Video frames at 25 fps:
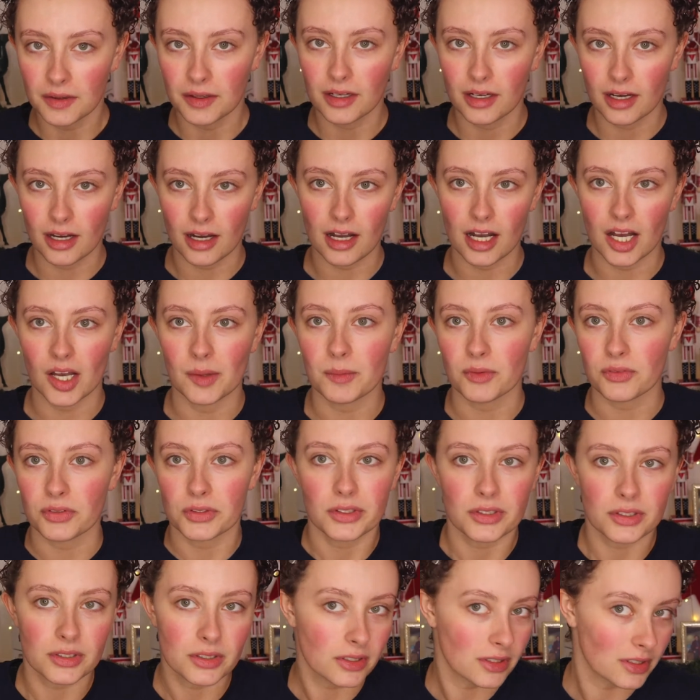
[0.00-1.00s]
If
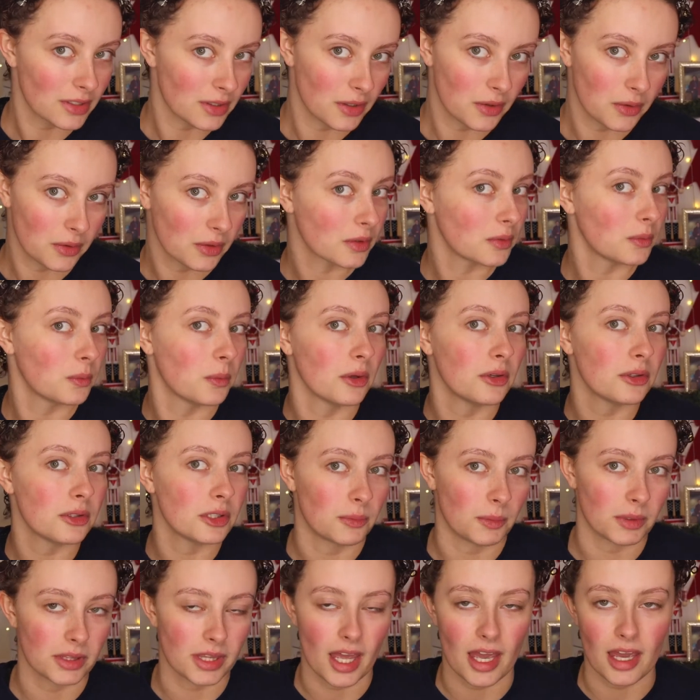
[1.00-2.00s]
you're
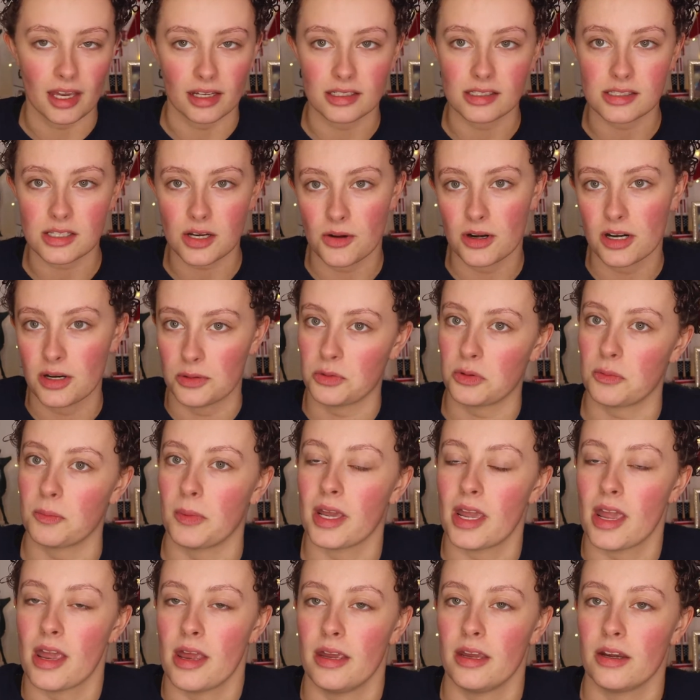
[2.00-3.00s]
wondering what the heck is going on with my
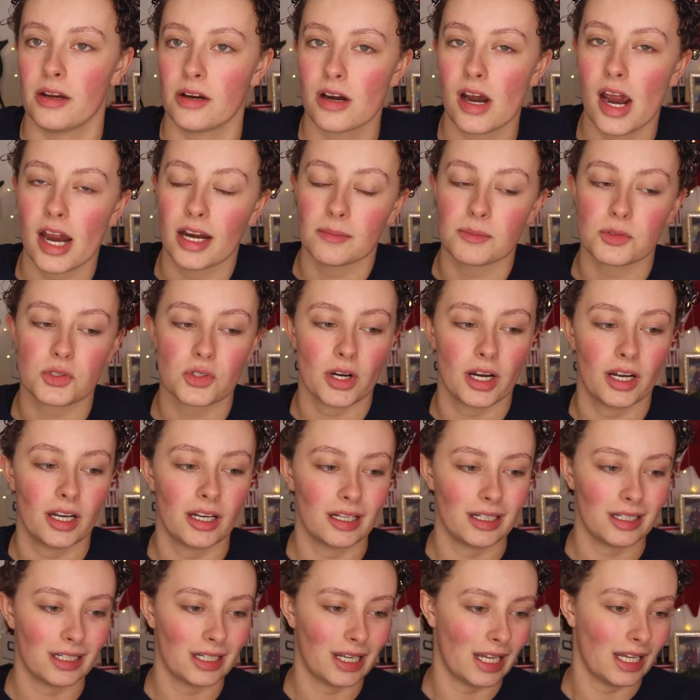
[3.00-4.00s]
hair, I'm
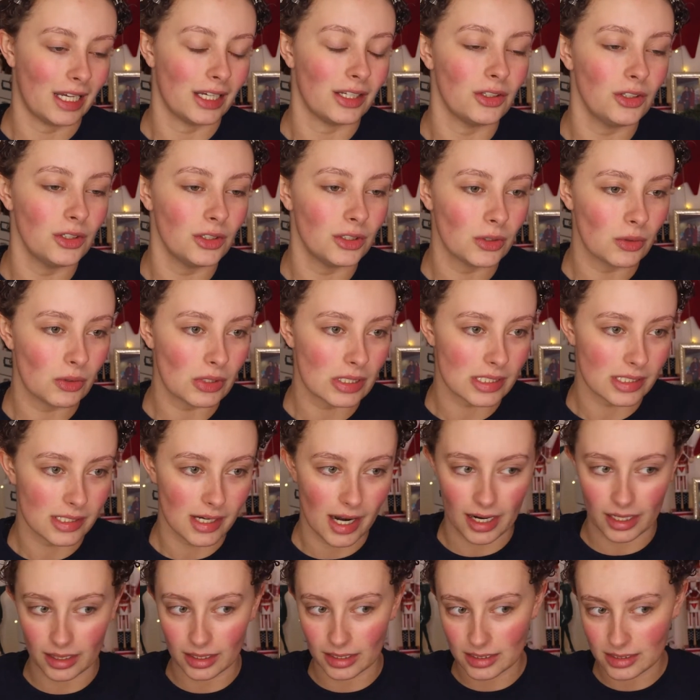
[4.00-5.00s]
trying a new
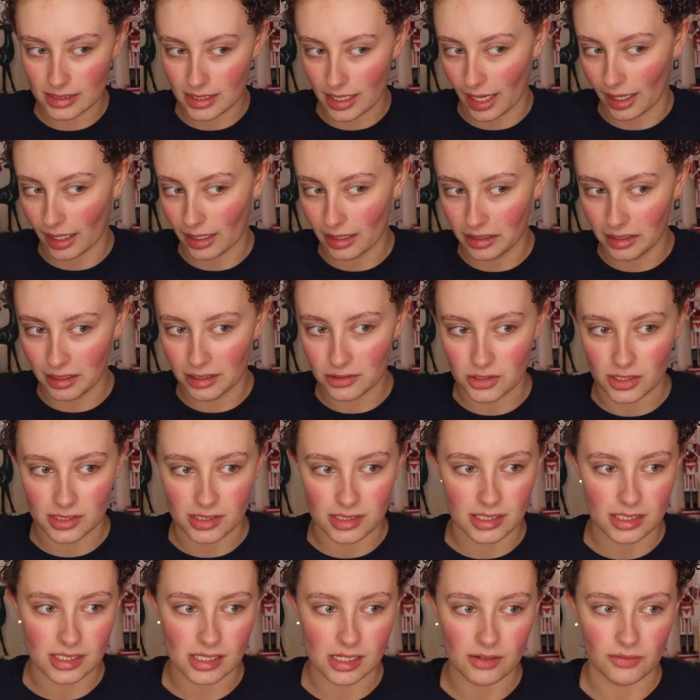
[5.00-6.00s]
styling technique just
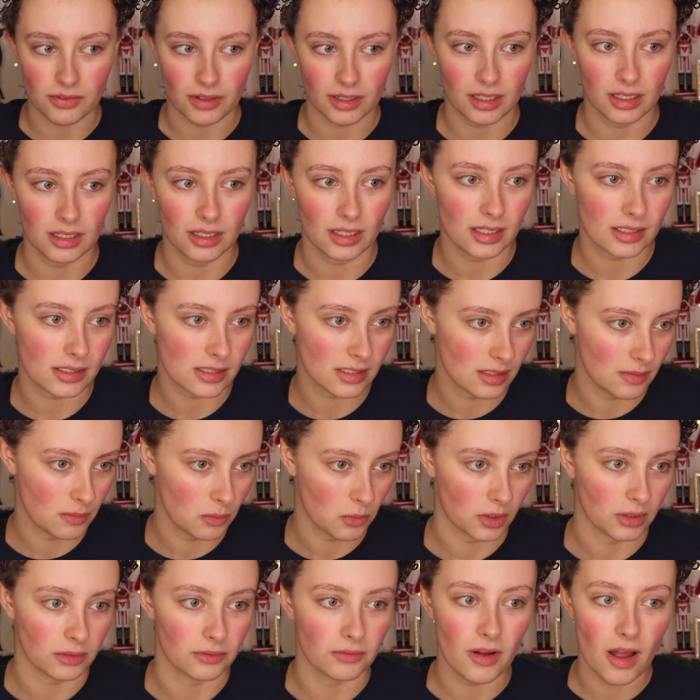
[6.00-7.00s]
to see if I can get some
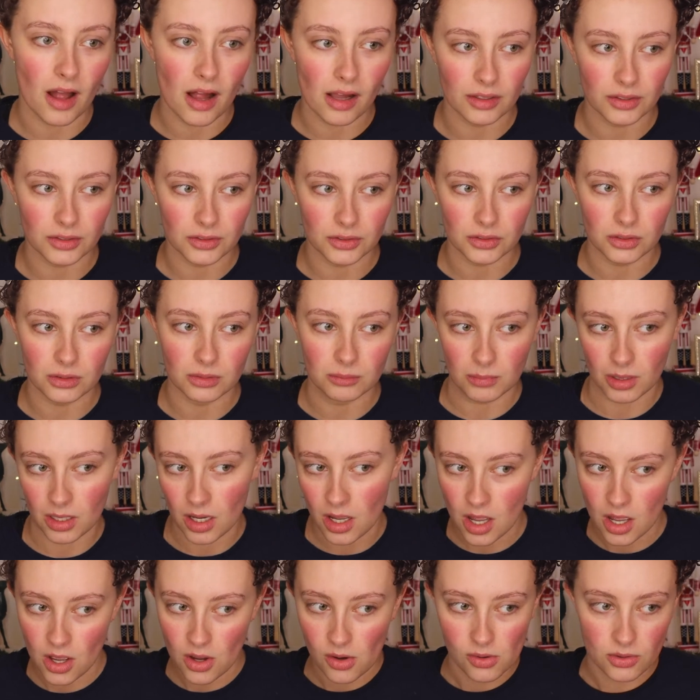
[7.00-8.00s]
more volume
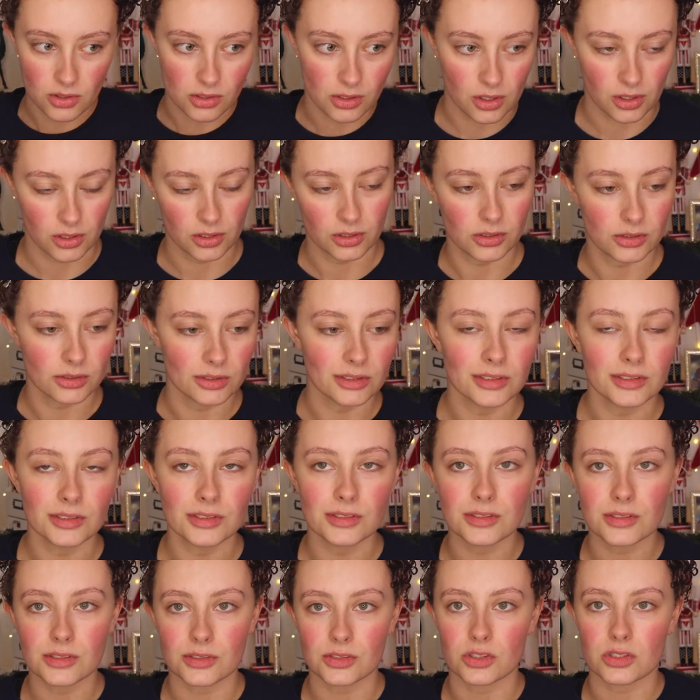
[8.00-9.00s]
or
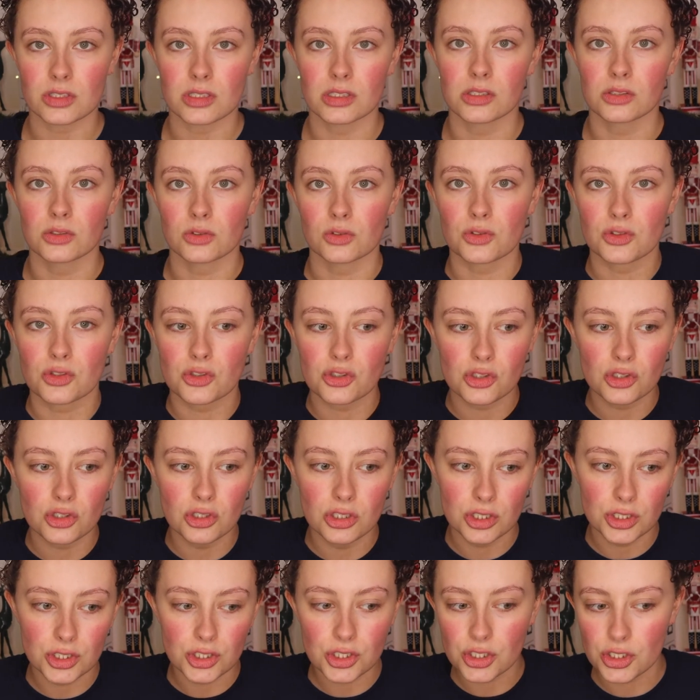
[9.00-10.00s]
curls or just a little
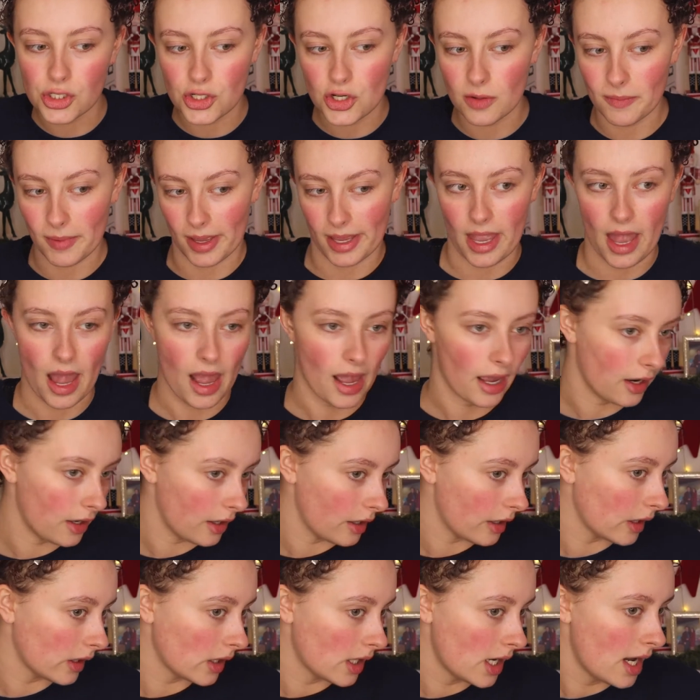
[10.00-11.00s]
zhuzh to my
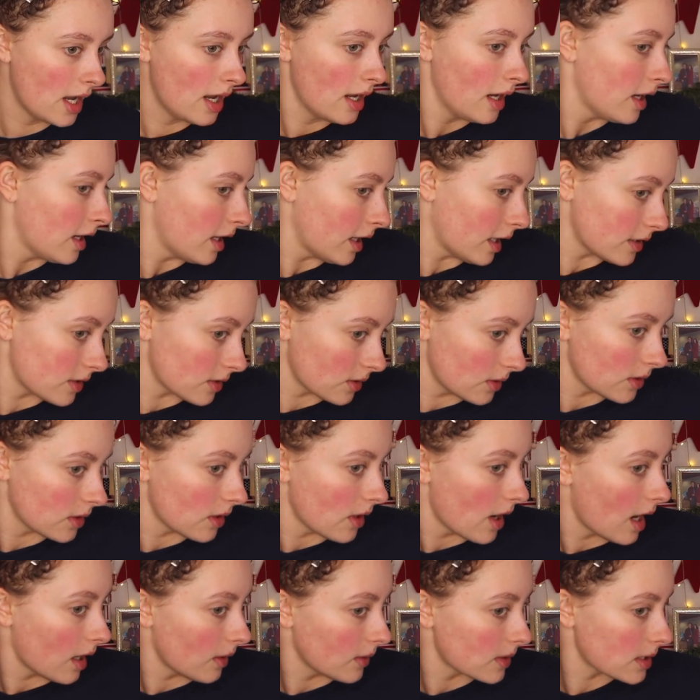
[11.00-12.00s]
hair. I don't
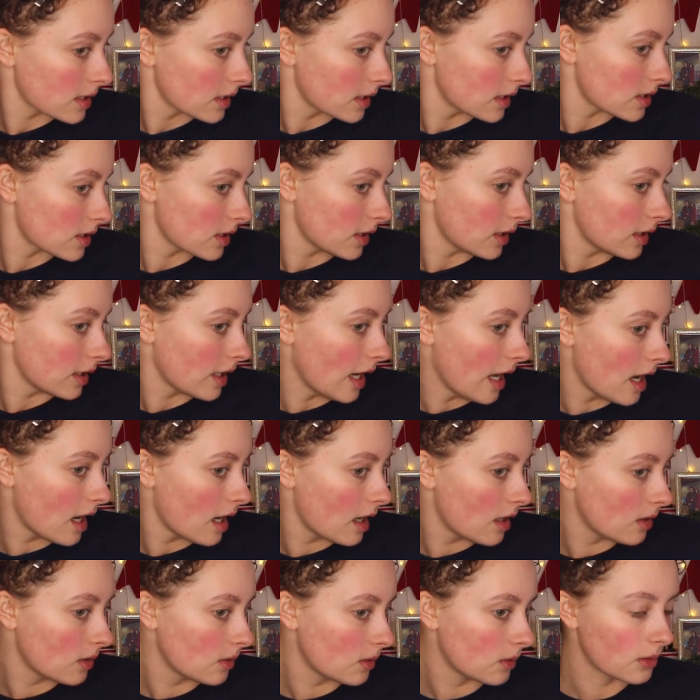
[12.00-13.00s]
know how it's going to turn
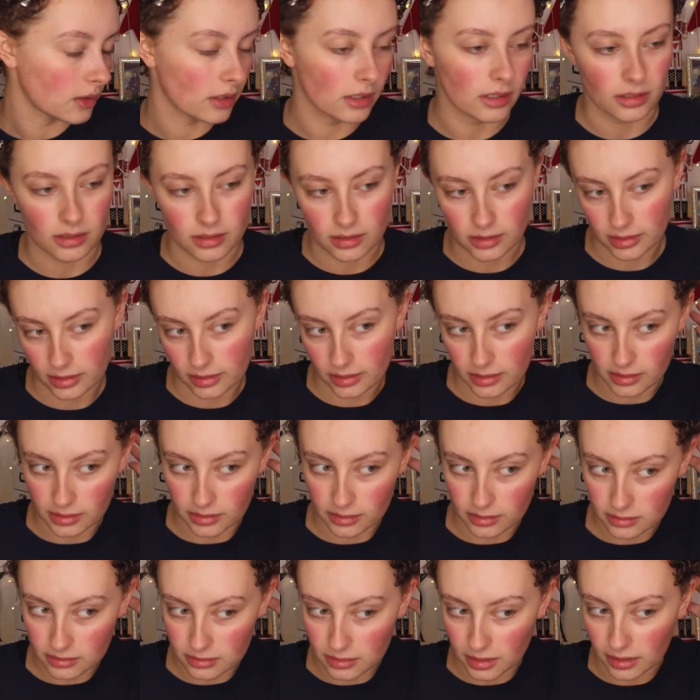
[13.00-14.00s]
out or
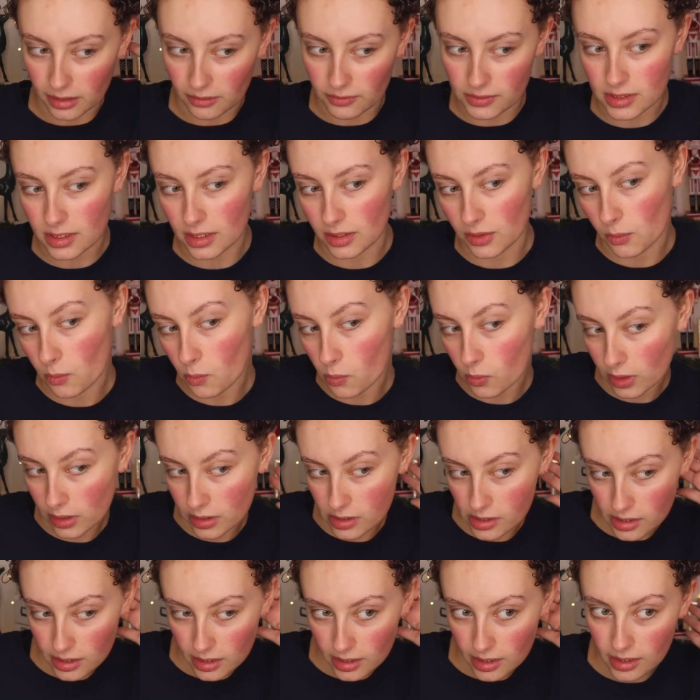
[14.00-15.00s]
like if it's gonna
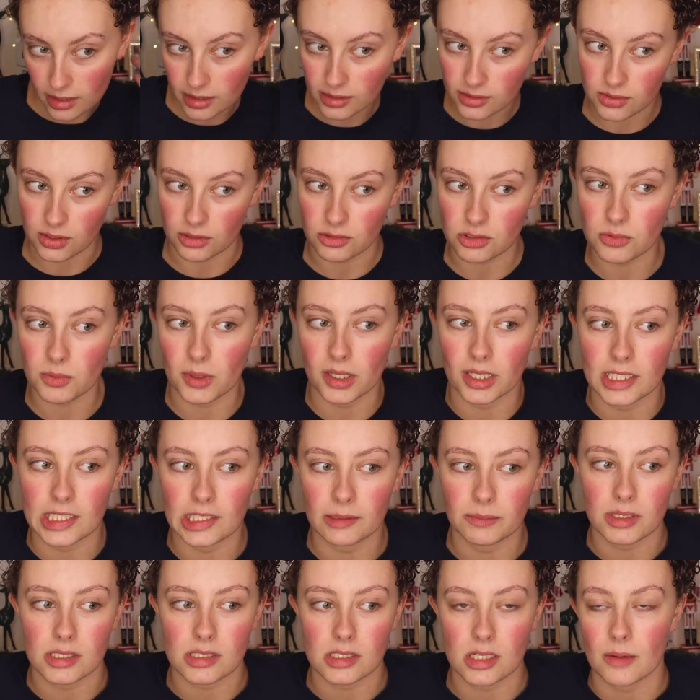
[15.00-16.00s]
work, so I just want to
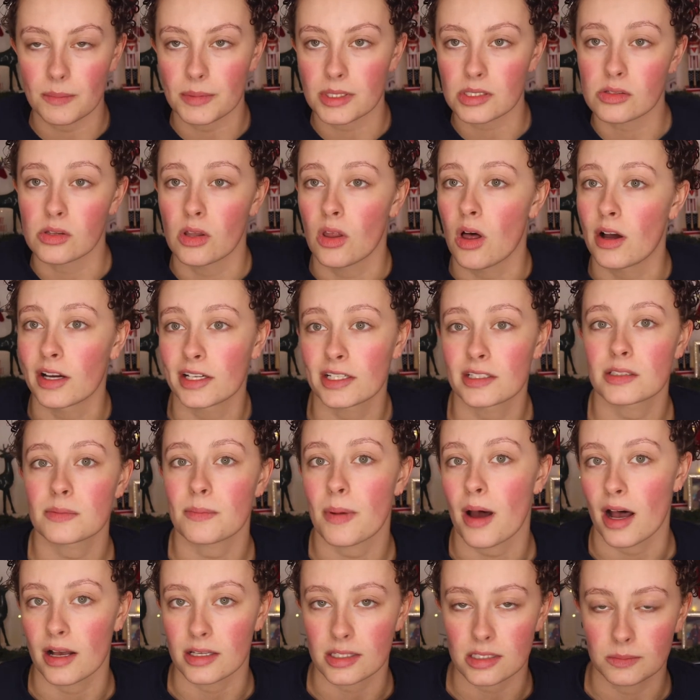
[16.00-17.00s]
keep this up as long as
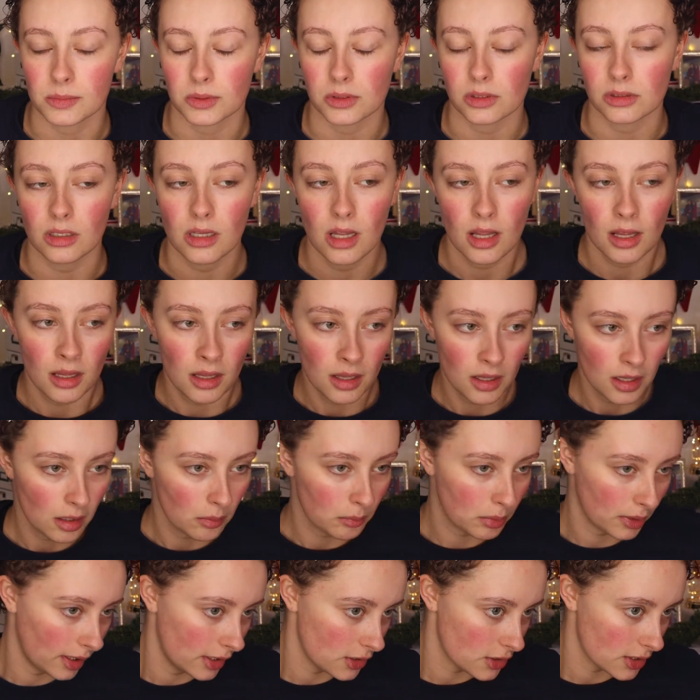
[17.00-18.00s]
possible.
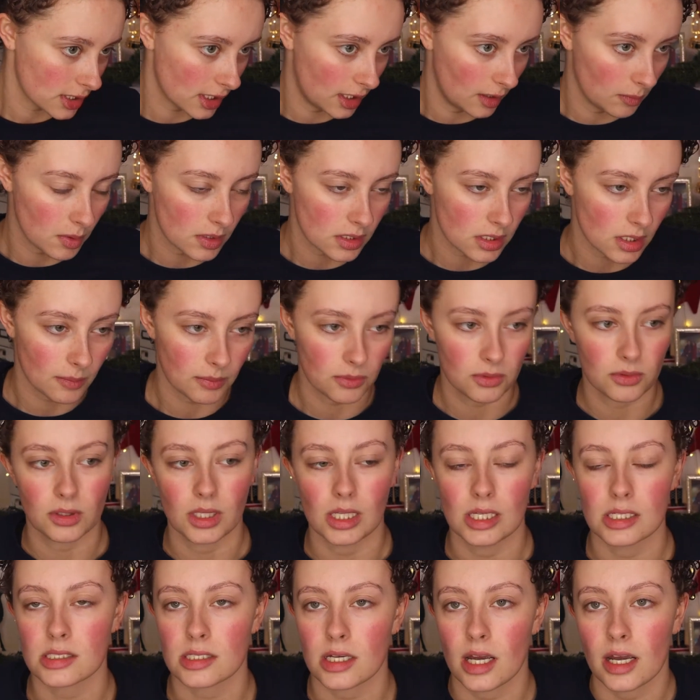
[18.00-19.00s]
Probably just keep this up through the
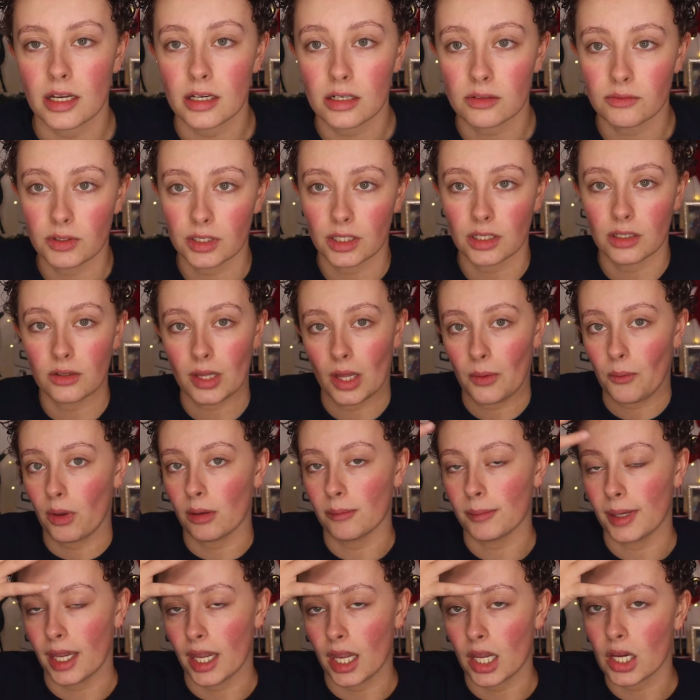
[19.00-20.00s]
entire video, that way
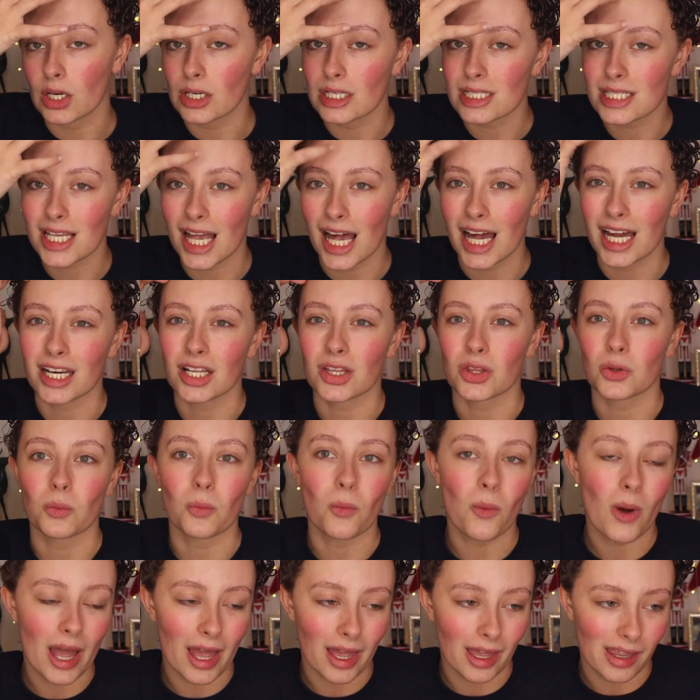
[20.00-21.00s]
my hair is out of the
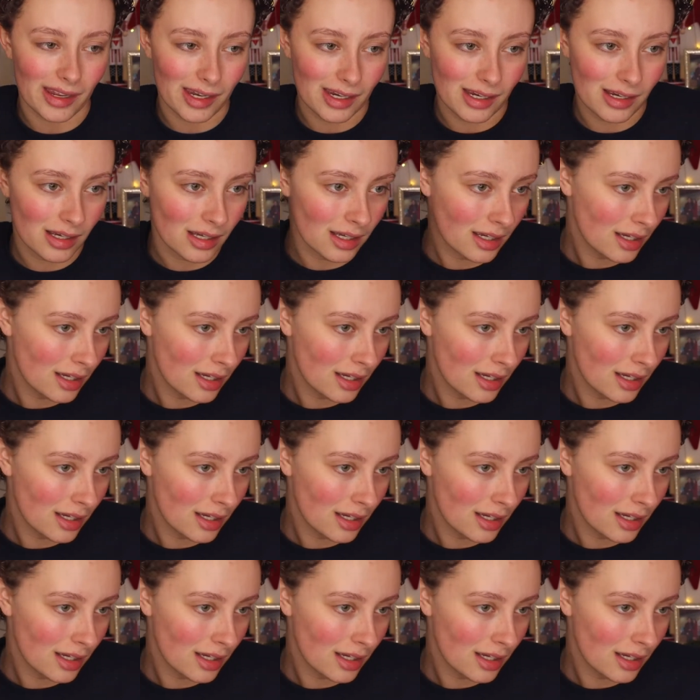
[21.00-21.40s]
way,